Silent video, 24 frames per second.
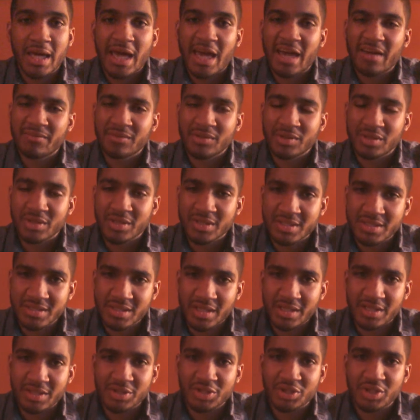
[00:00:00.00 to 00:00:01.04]
having a good
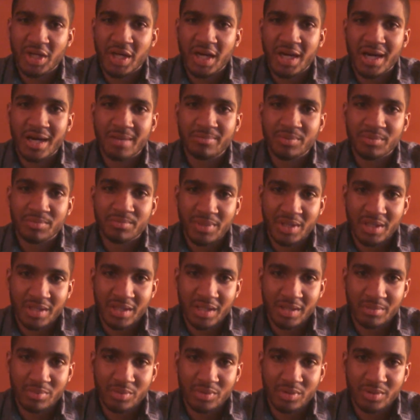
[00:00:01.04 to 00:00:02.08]
steady job and being
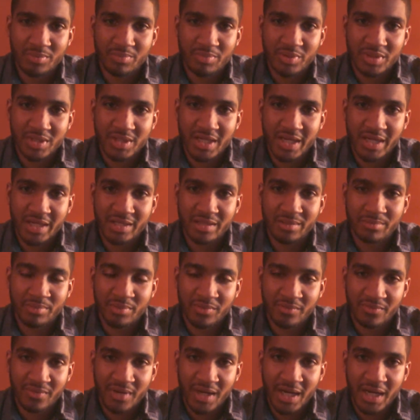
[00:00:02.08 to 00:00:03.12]
able to protect and
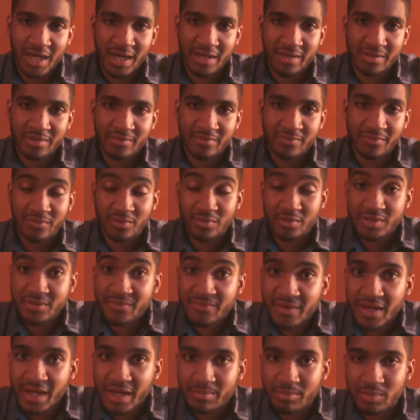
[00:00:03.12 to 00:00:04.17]
provide for his
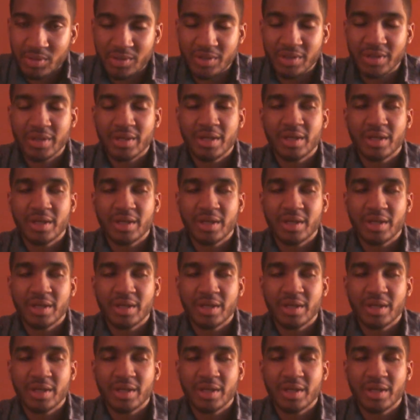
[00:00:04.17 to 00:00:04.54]
family.